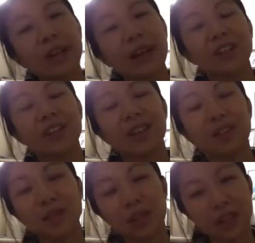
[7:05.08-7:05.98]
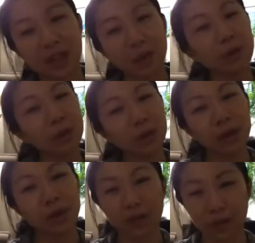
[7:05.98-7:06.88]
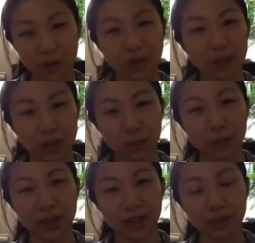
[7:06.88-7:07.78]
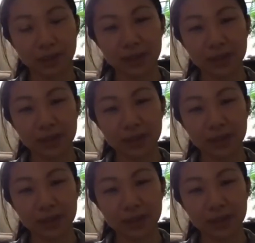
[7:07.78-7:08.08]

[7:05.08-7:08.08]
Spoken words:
catch that the first time, don't worry, we're going to do that 2 more times.